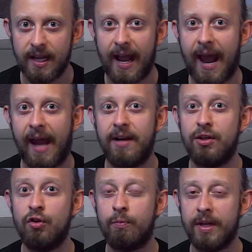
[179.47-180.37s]
and
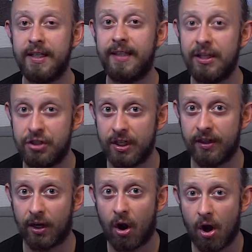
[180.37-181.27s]
you've been ditching
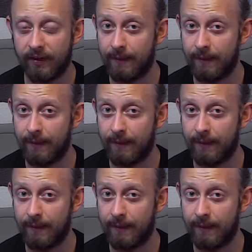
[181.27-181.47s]
the call. They've